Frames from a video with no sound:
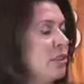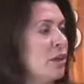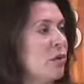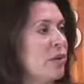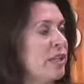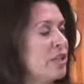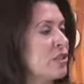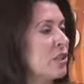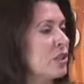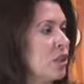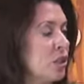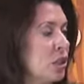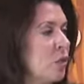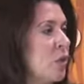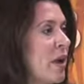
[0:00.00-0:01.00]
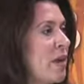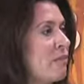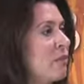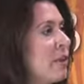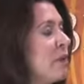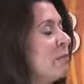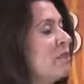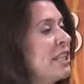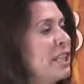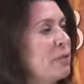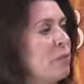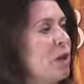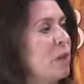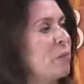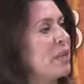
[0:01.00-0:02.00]
know, it's such a good way for them to
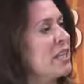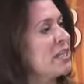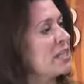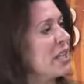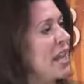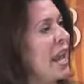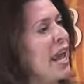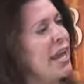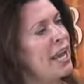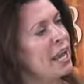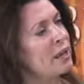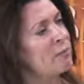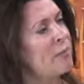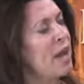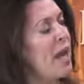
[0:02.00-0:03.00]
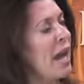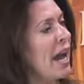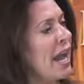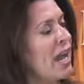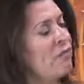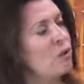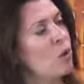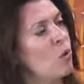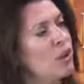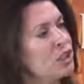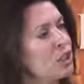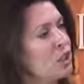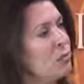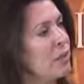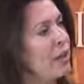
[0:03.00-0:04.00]
email me and say, hey, I have a
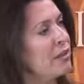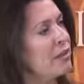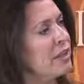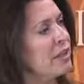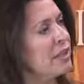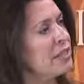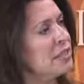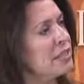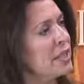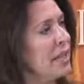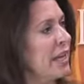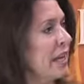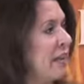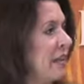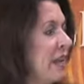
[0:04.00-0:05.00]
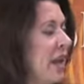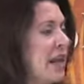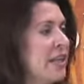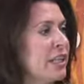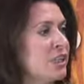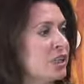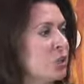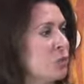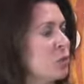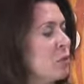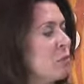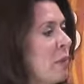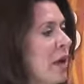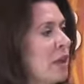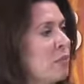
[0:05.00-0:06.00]
question about this, and then I can just
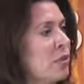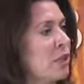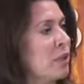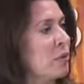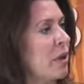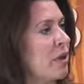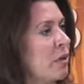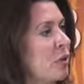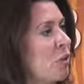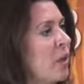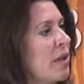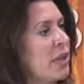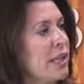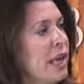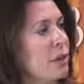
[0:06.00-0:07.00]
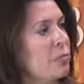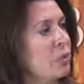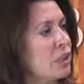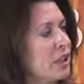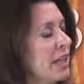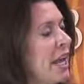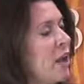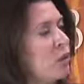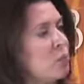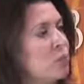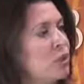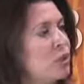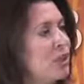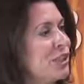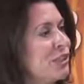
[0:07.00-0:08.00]
respond really rather quickly. I print it out,
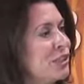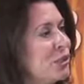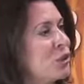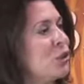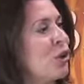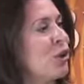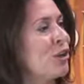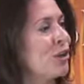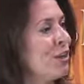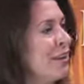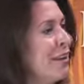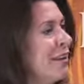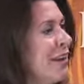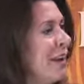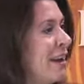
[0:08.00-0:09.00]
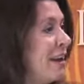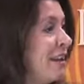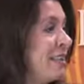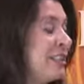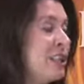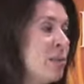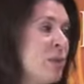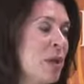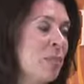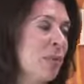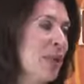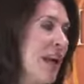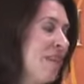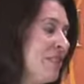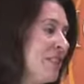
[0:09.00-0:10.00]
put it in their chart. Some
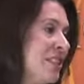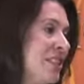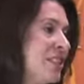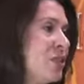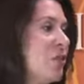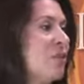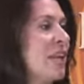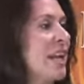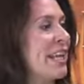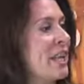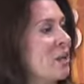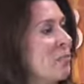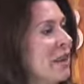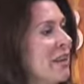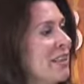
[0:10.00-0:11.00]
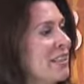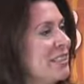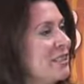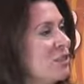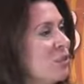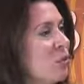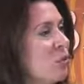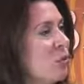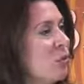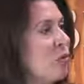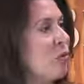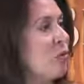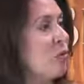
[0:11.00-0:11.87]
people obviously don't like email, and so